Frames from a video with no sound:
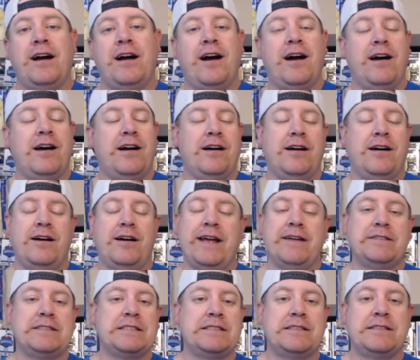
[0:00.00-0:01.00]

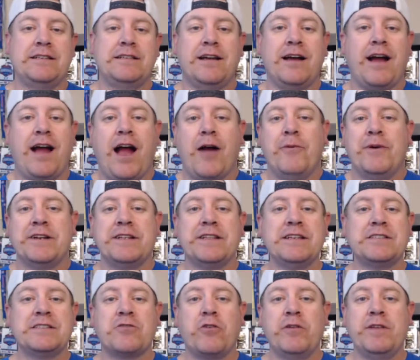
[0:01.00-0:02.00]
I went to the
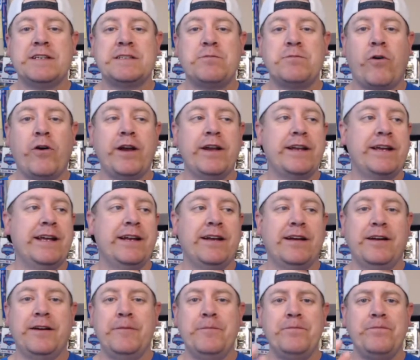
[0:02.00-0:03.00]
store this morning to get
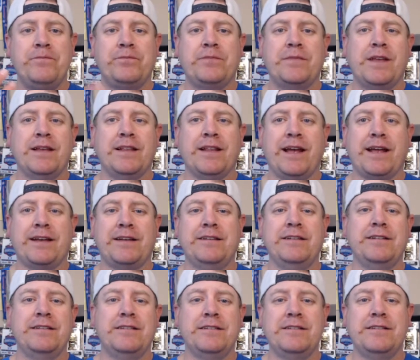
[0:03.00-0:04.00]
a like
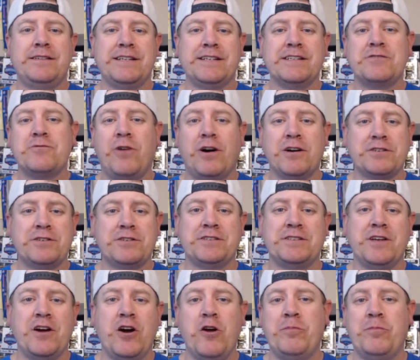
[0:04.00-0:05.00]
dishwasher
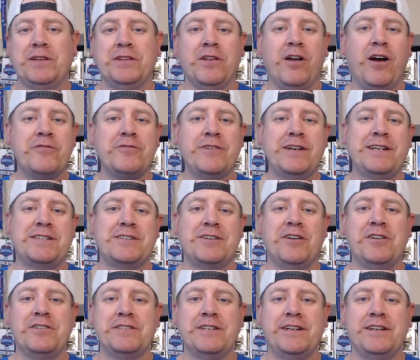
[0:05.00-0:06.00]
soap and laundry
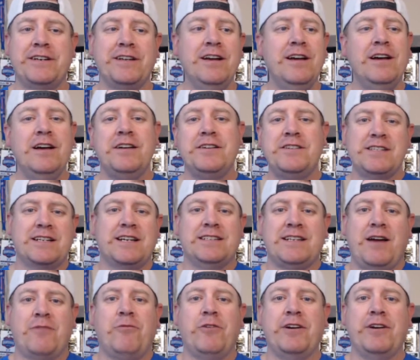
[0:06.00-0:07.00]
detergent just because I
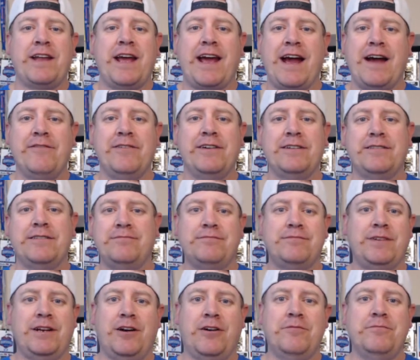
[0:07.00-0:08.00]
wanted to have it,
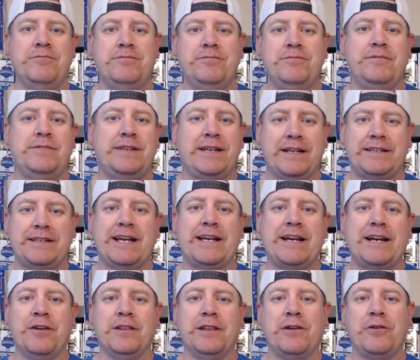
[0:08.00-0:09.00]
could take care
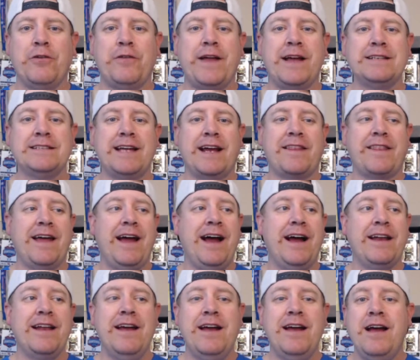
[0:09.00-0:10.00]
of little things like
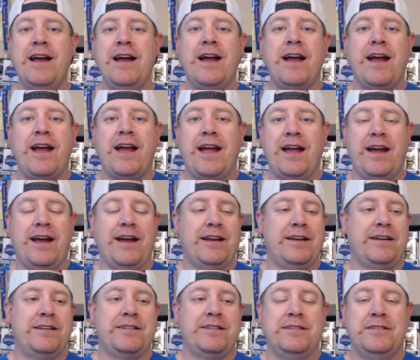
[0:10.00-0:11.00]
that.
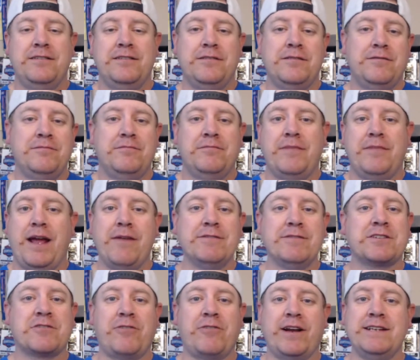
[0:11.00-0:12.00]
And it
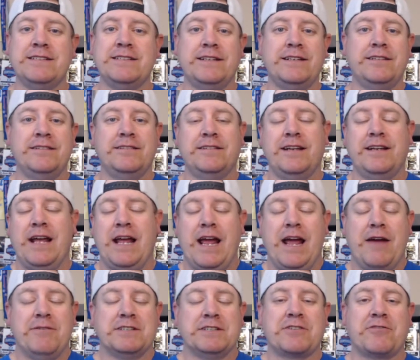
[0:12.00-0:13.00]
was crazy.
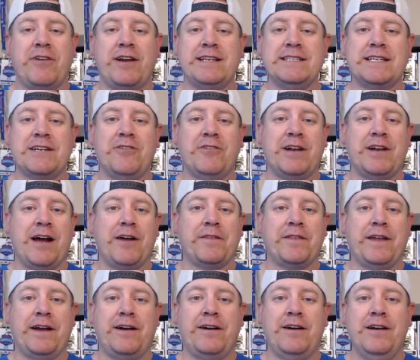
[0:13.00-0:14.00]
It was crazy going out there.